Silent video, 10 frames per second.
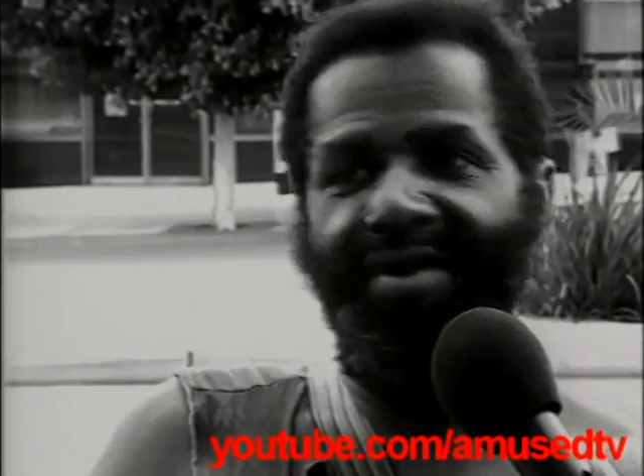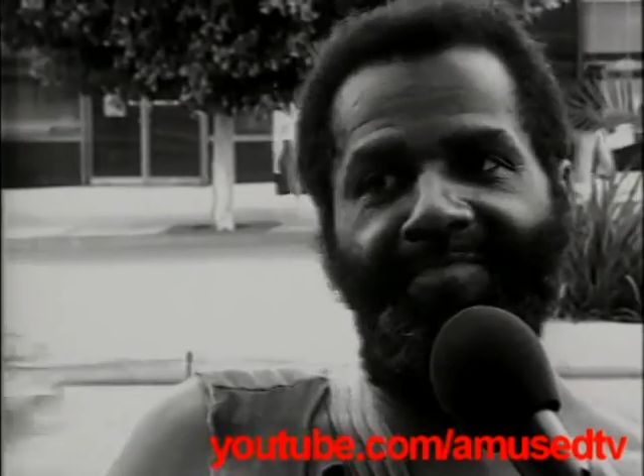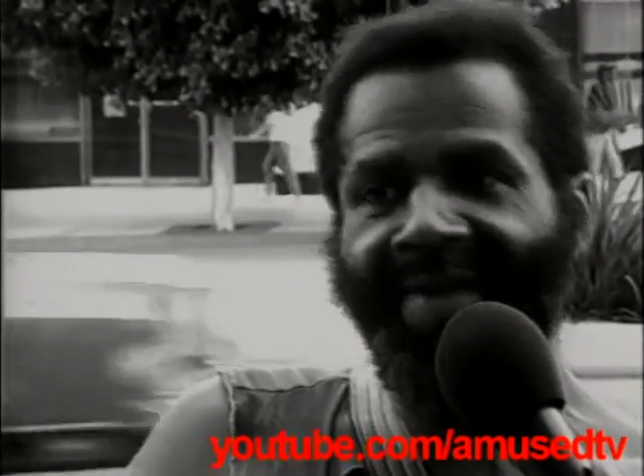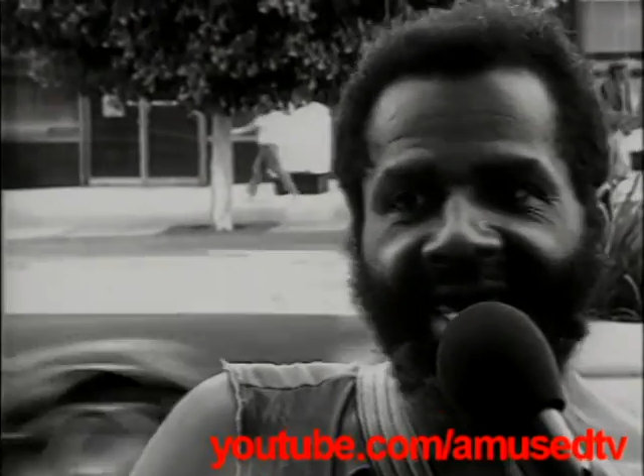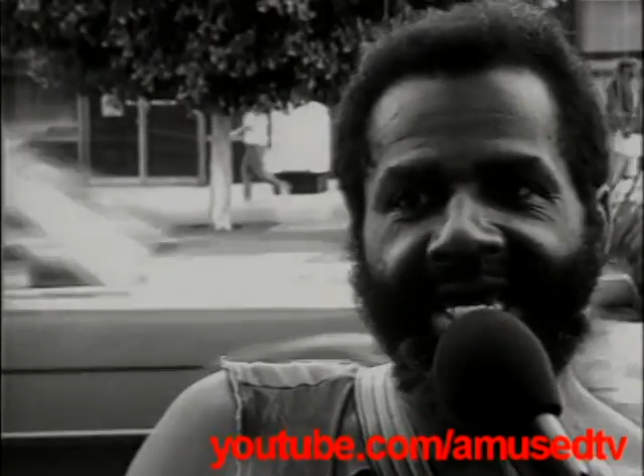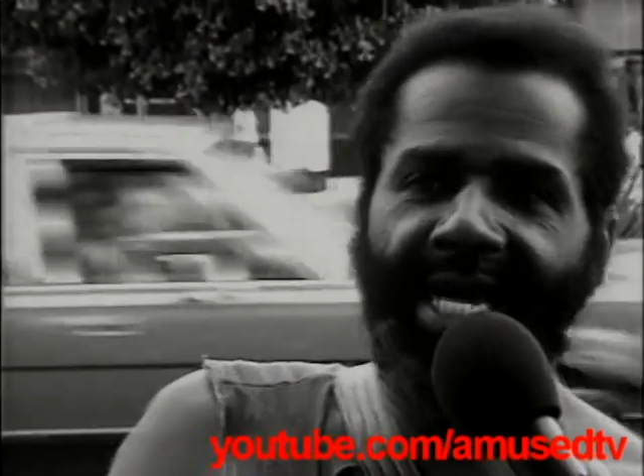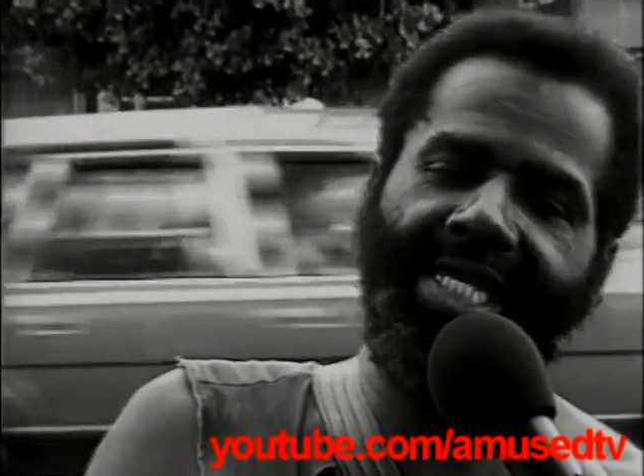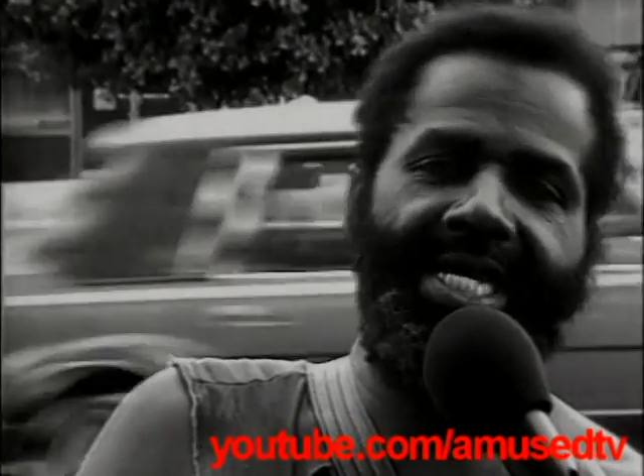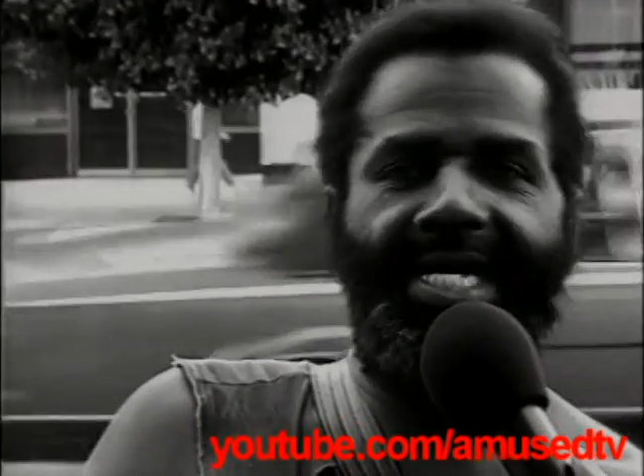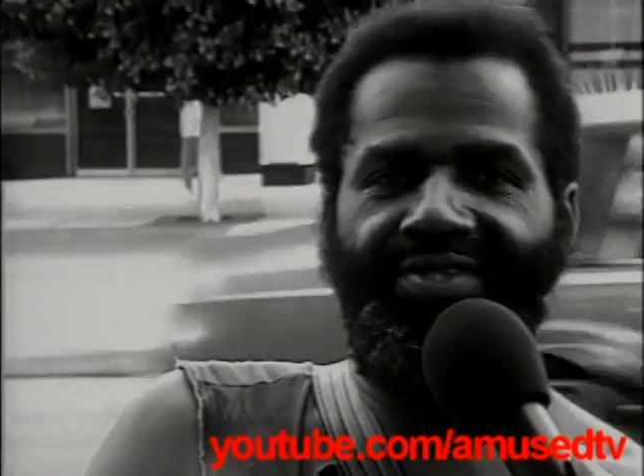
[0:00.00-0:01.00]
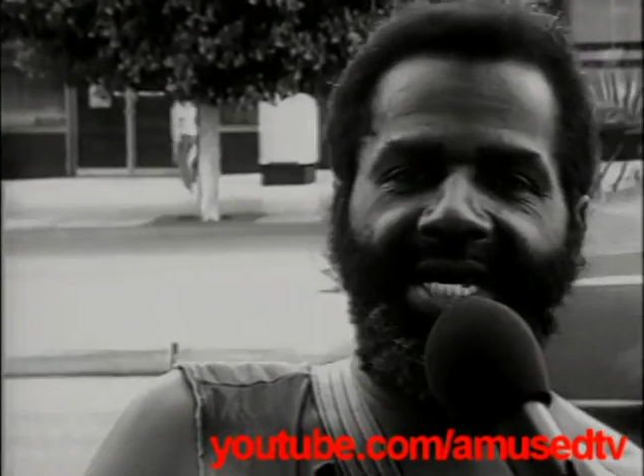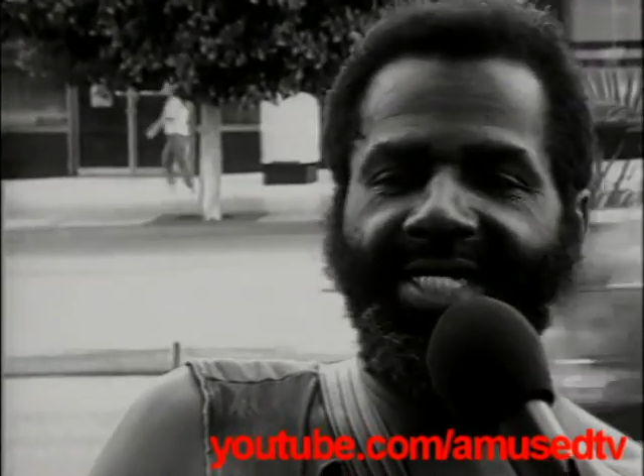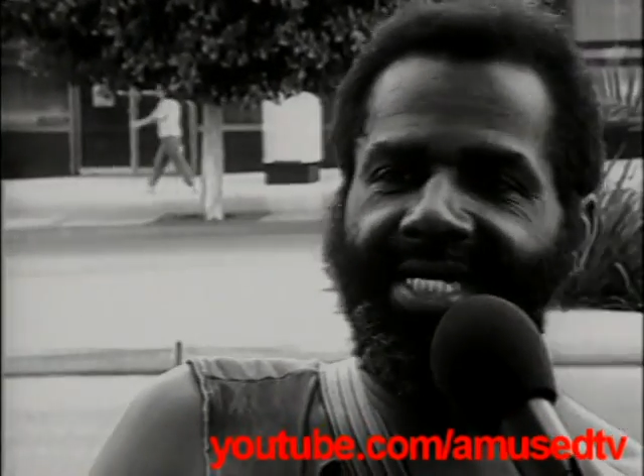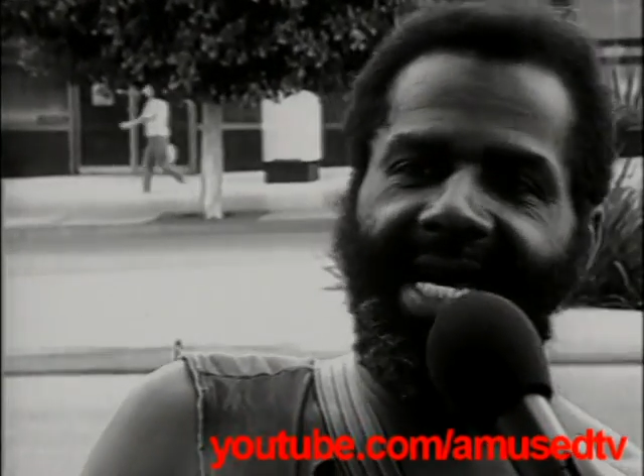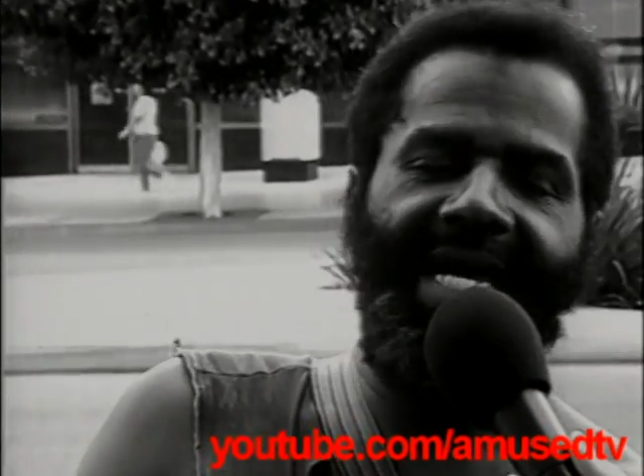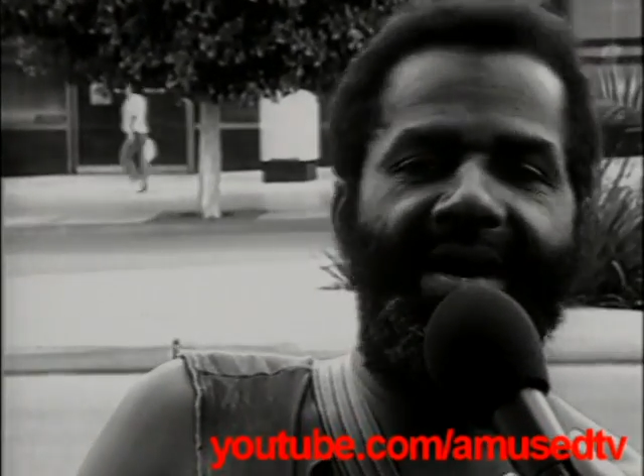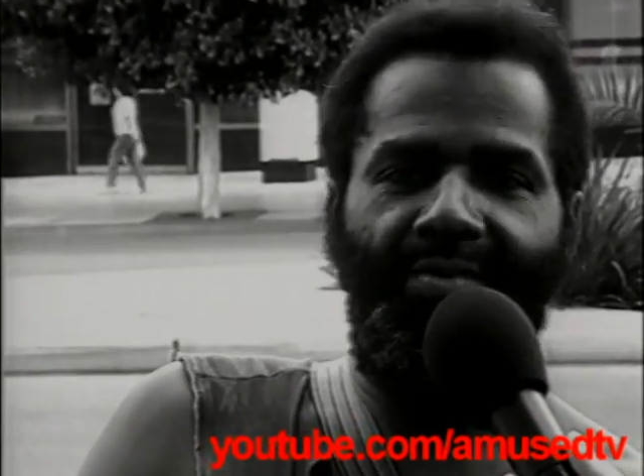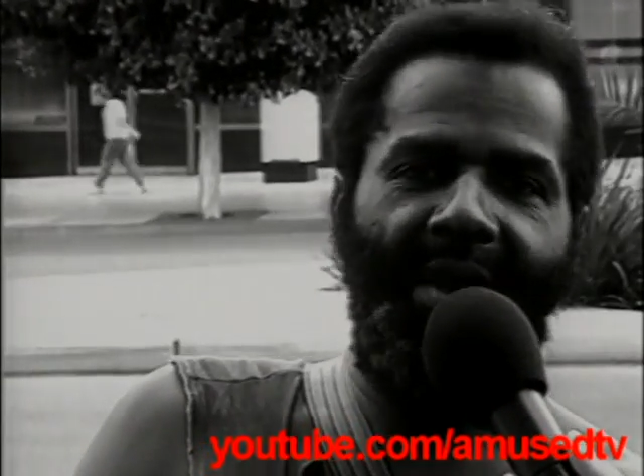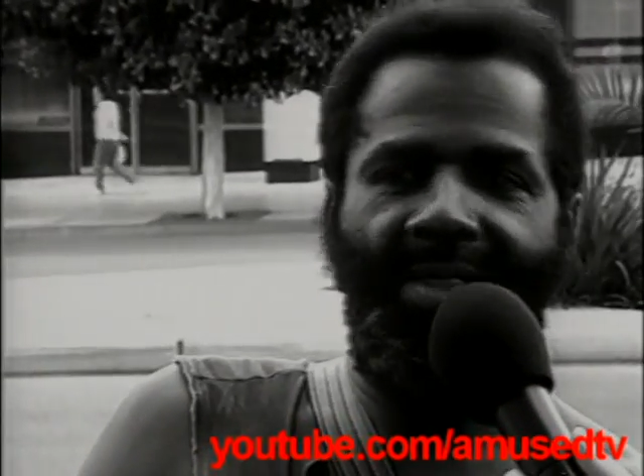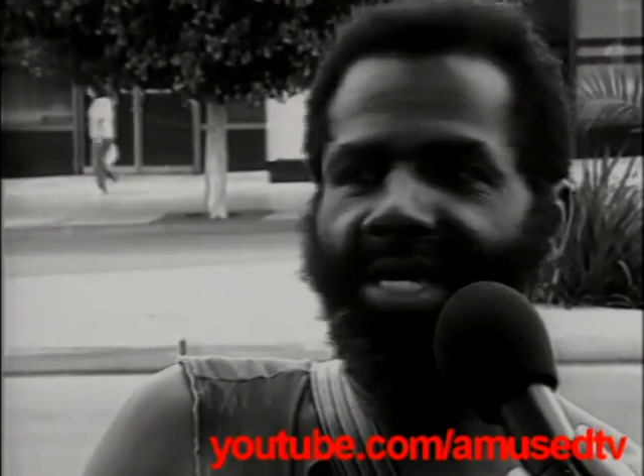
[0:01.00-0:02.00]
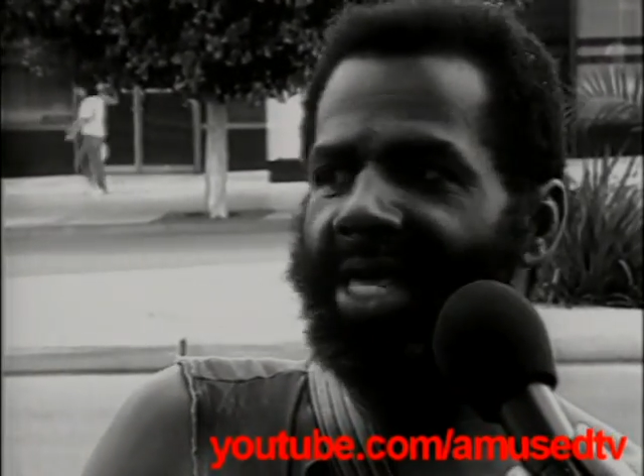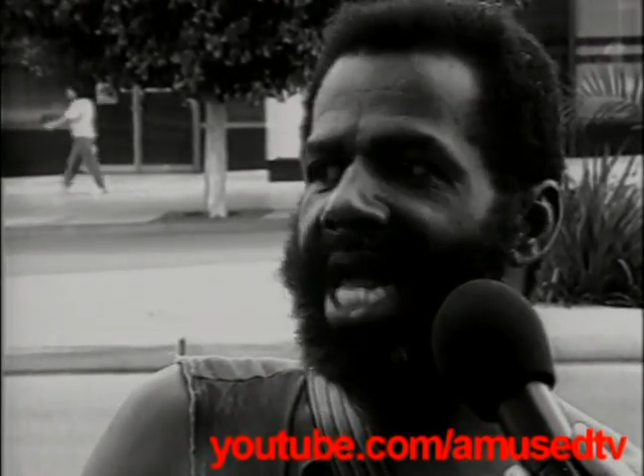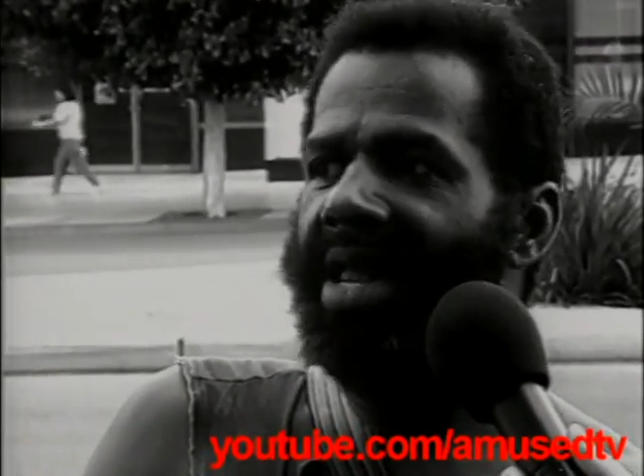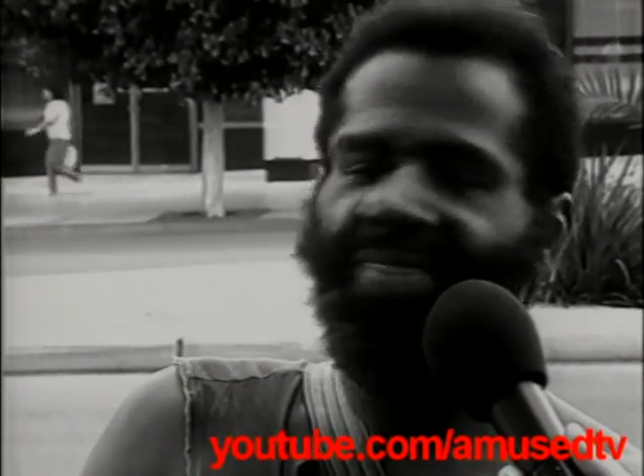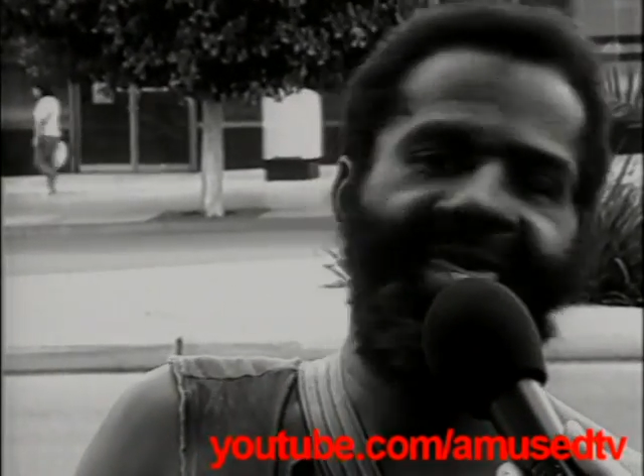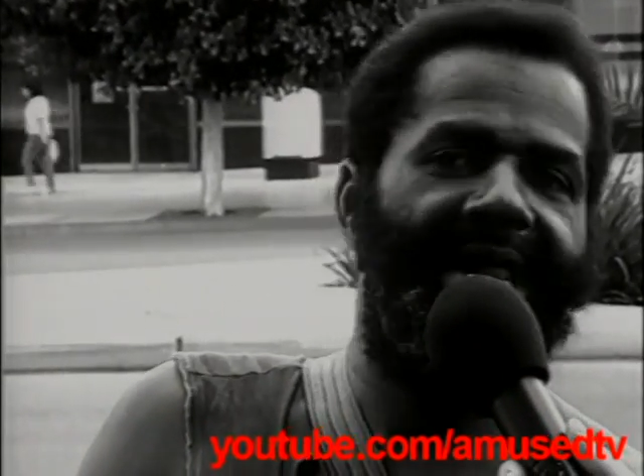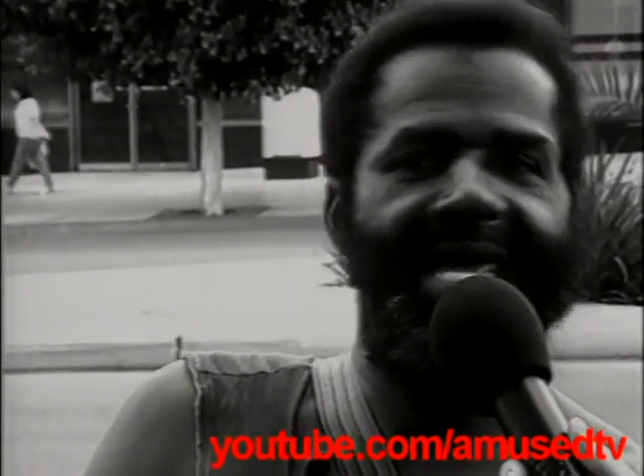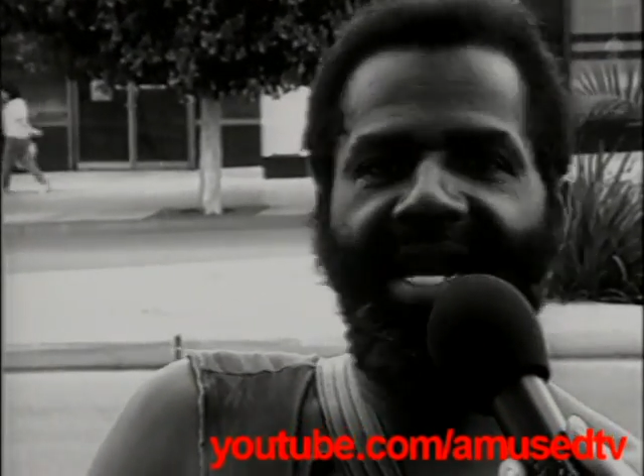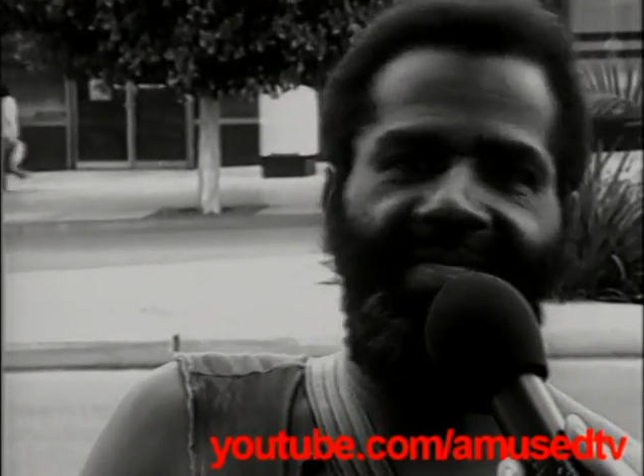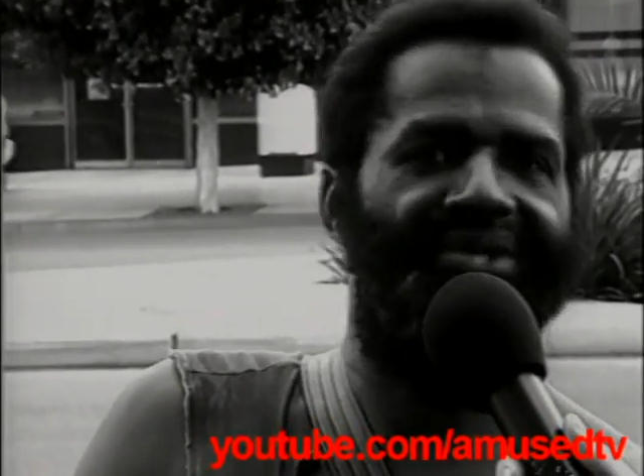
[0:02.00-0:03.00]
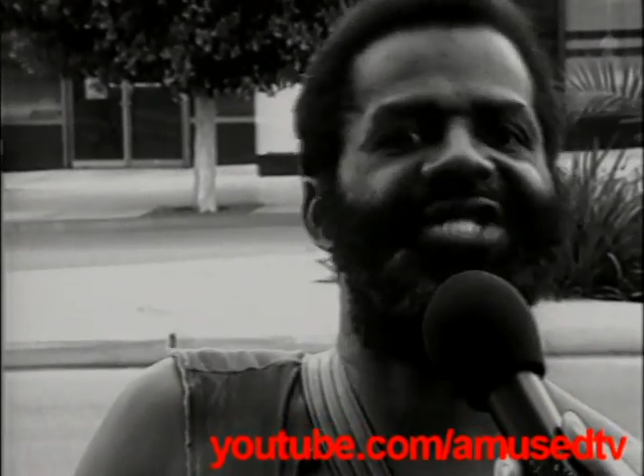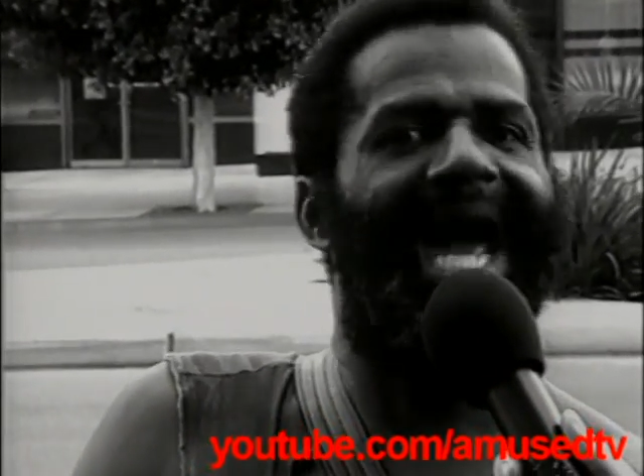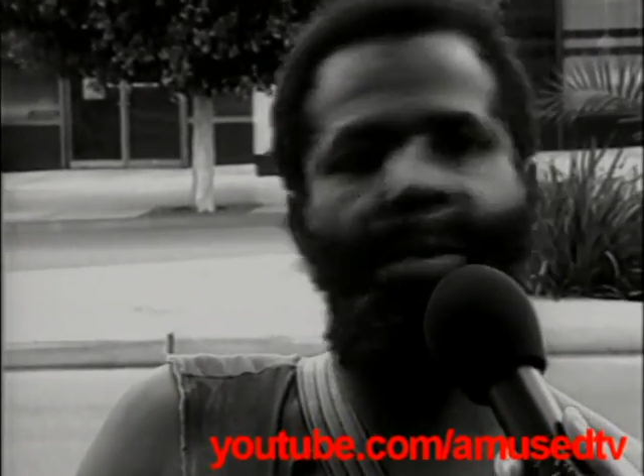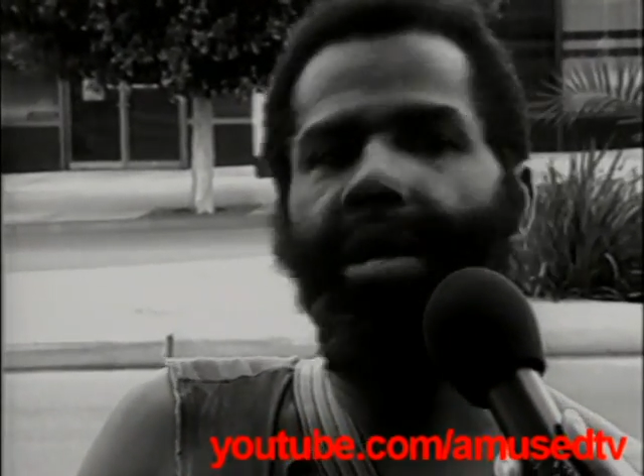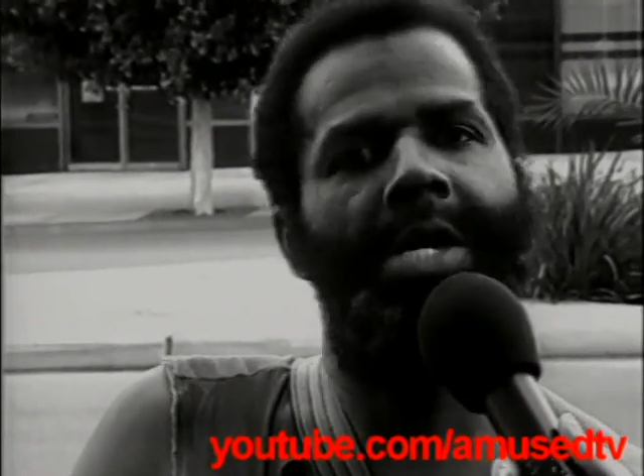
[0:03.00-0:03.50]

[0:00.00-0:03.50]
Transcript: play and, and things. And I love weather. I love to get here. I love to shower.